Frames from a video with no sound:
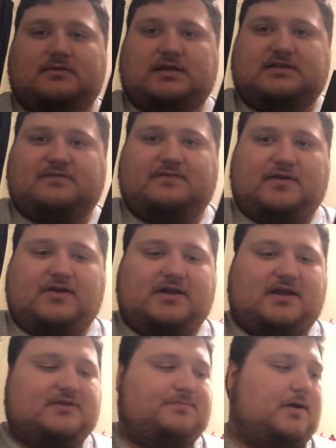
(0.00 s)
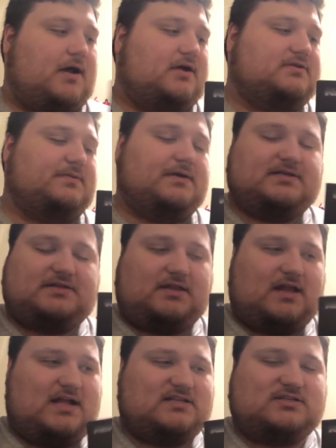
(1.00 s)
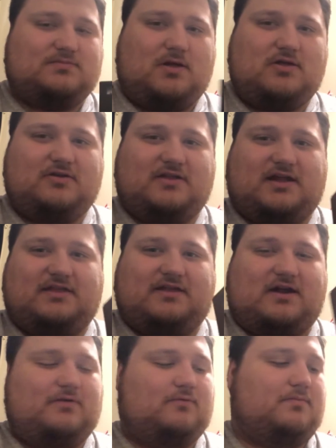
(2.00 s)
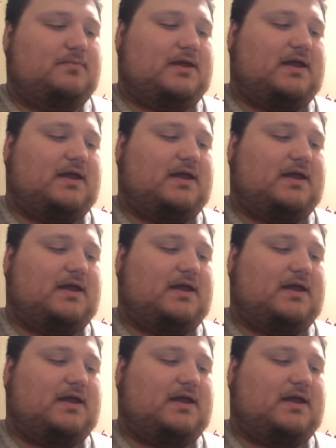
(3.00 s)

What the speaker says: It's a very nice box, but it's a lot smaller than I thought it would be,